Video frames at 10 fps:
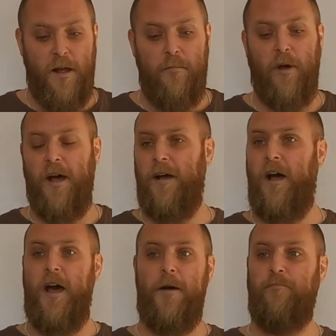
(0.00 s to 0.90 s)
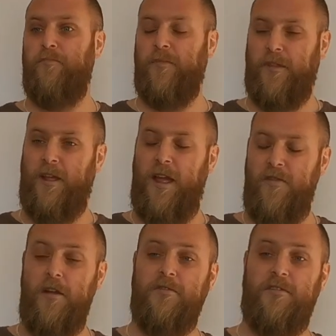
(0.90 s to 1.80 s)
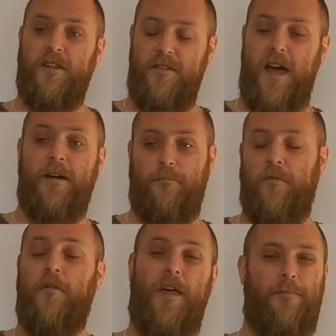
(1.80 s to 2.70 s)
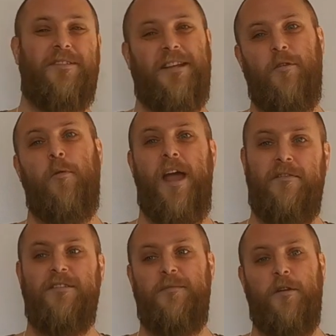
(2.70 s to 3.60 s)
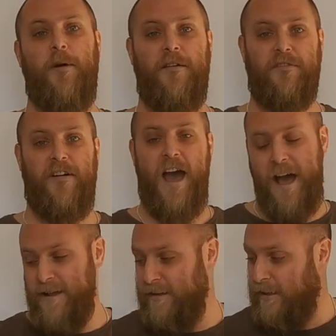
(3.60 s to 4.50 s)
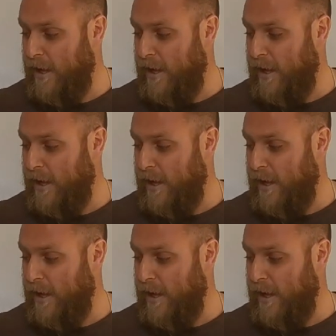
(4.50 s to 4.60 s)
but on that particular wave and similar waves I've had,